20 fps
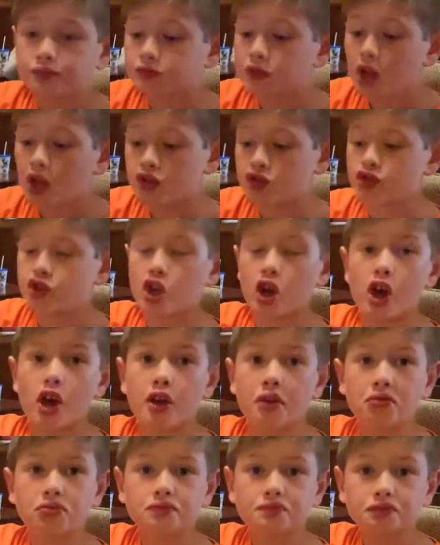It's good.
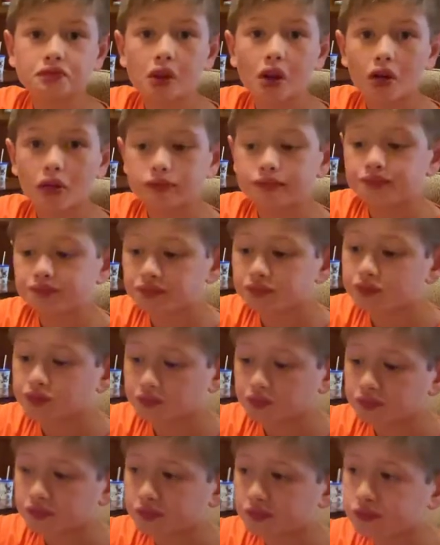
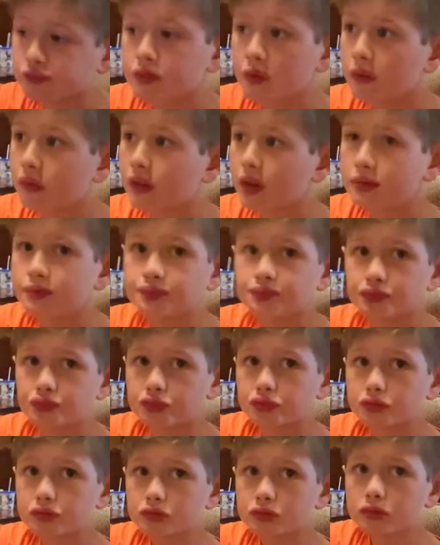Yeah, do you like it
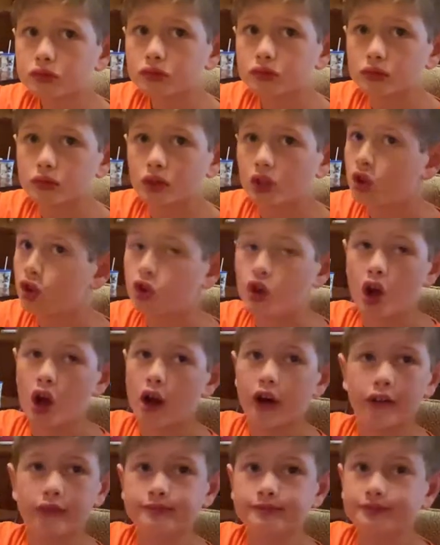better than the one
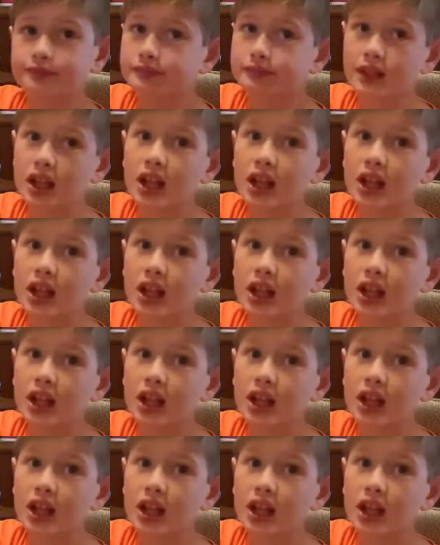before? No. no.